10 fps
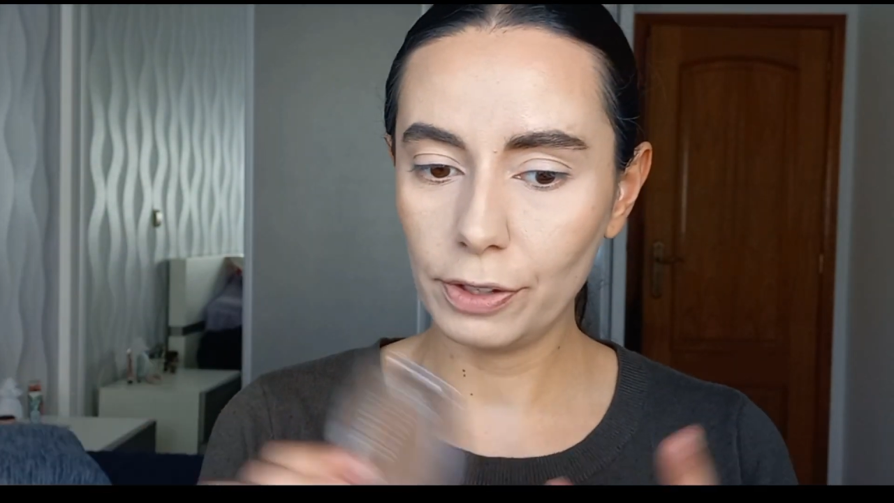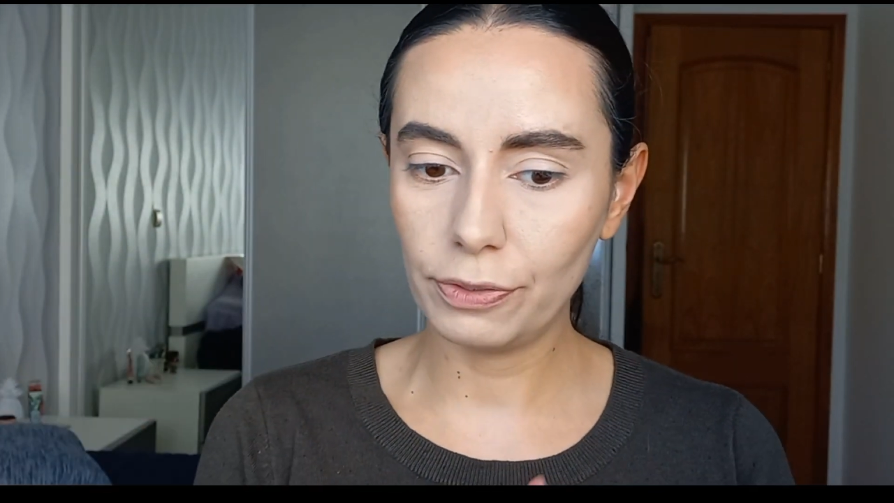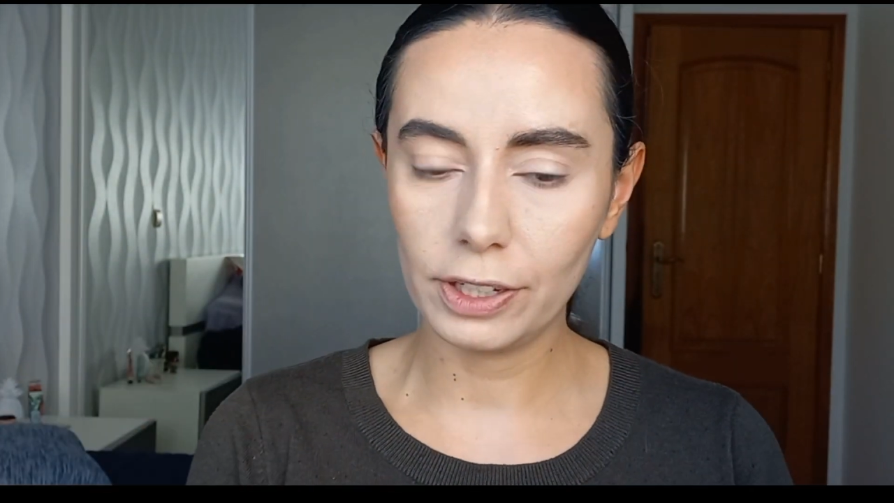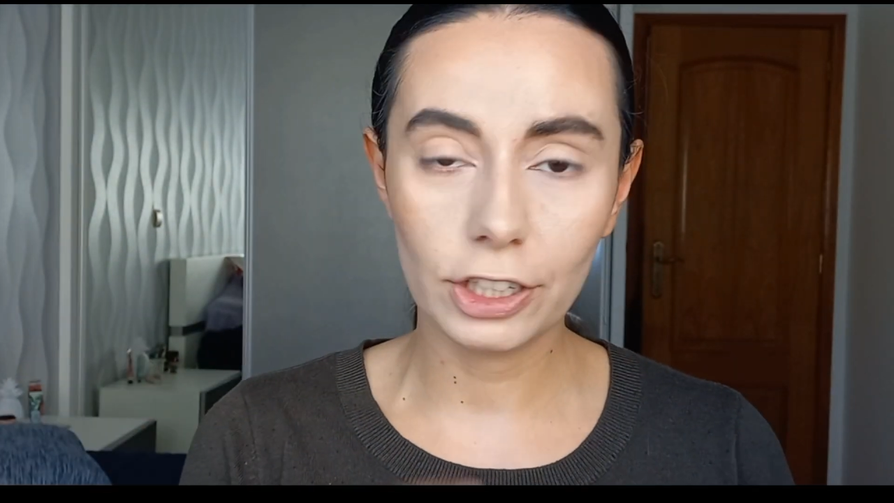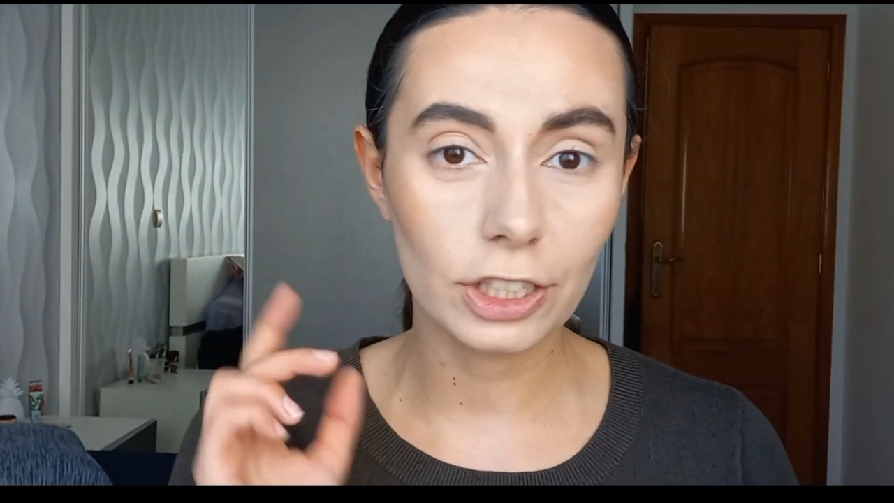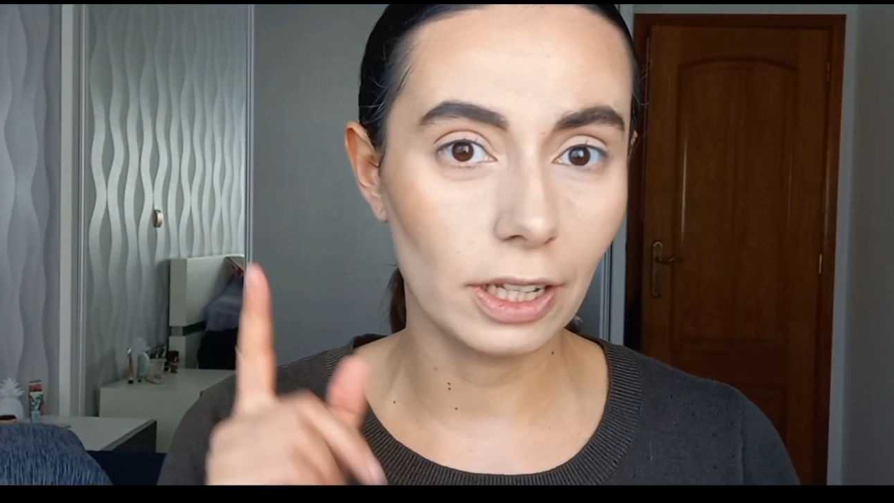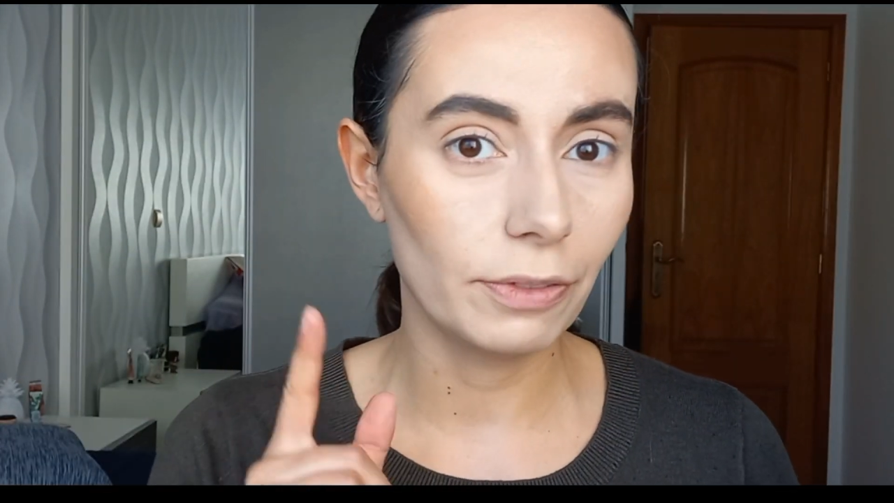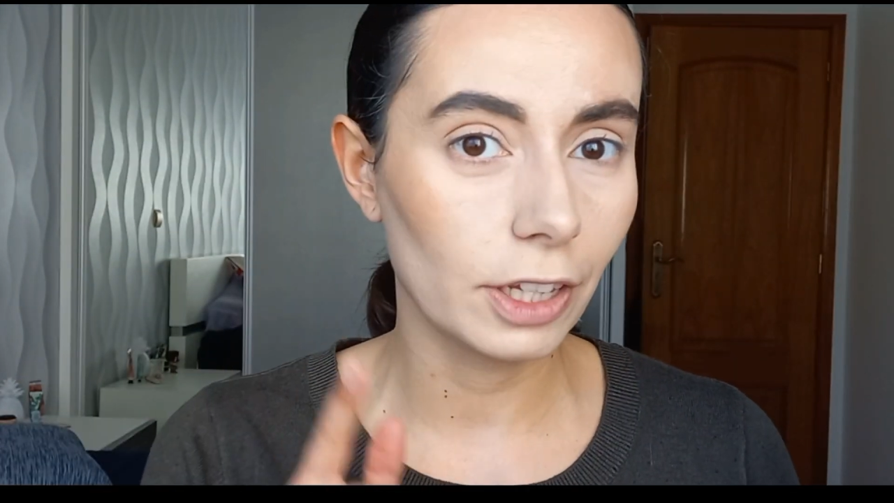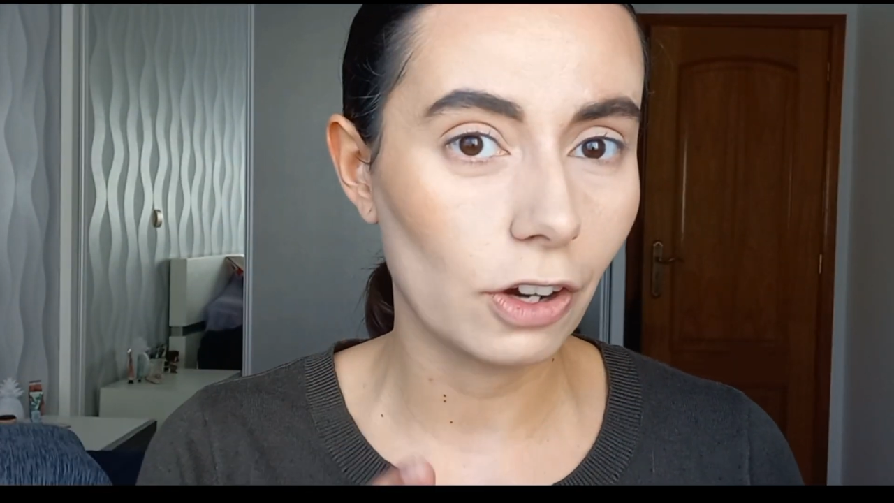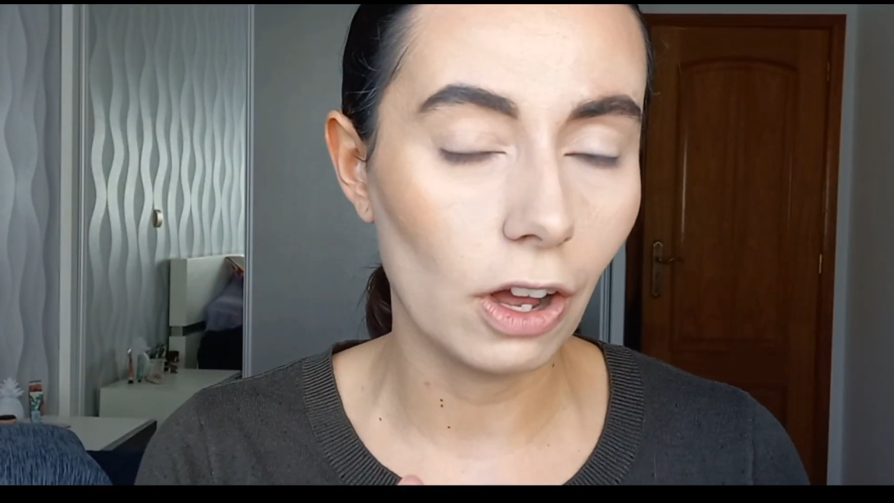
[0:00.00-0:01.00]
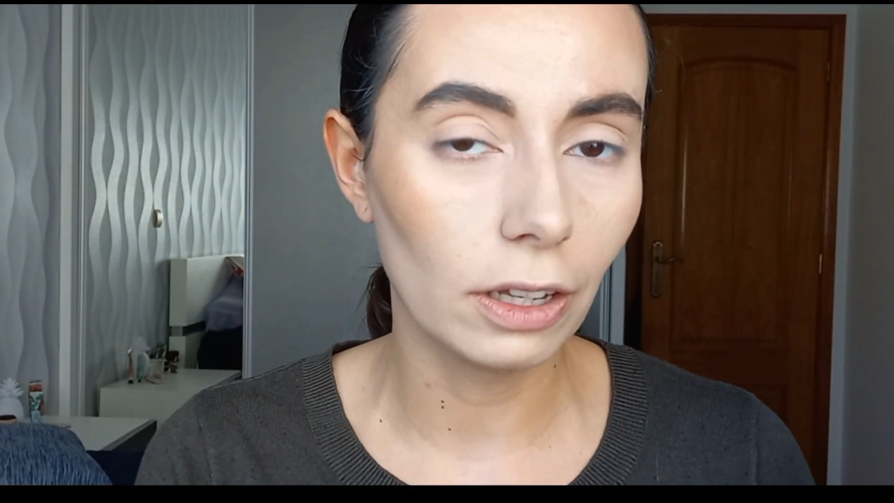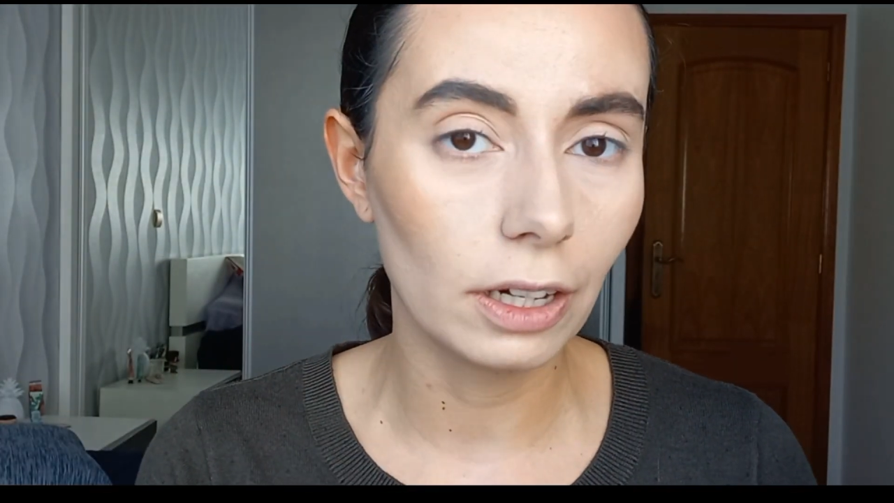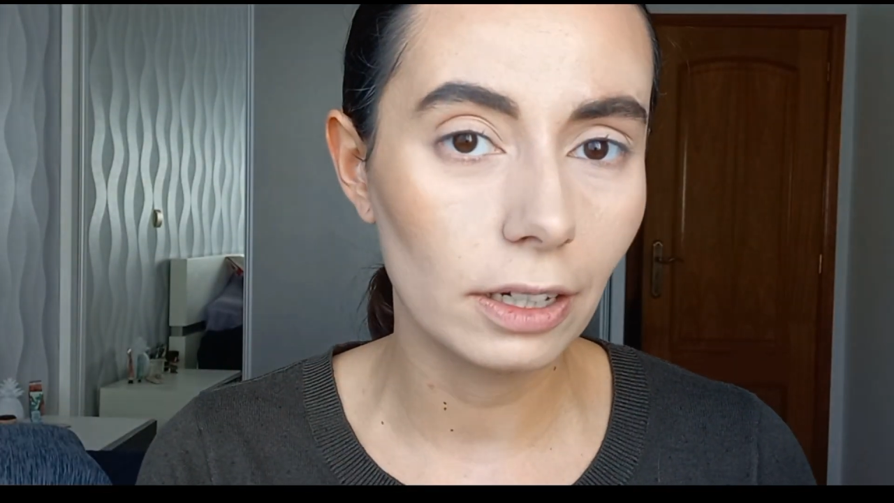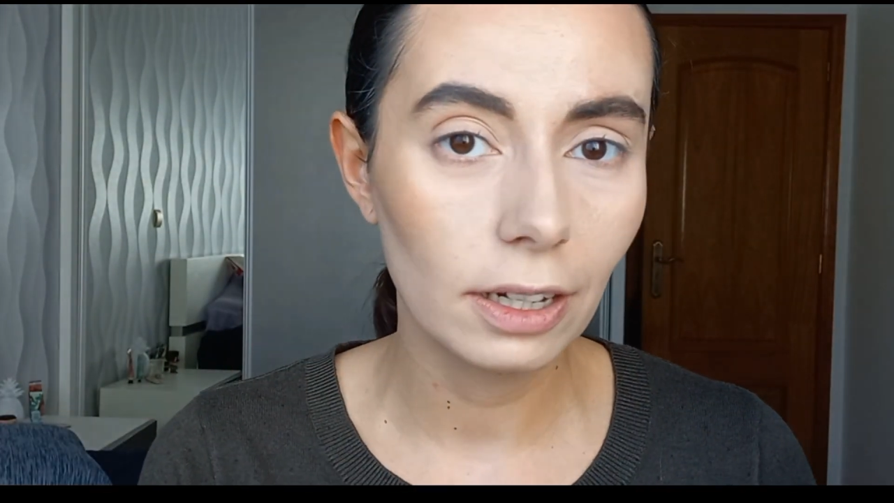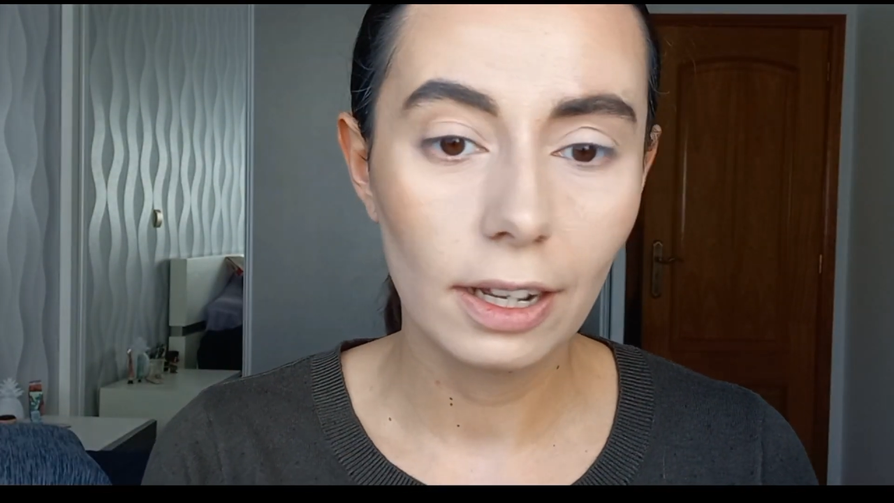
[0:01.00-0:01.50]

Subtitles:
finish, love the color.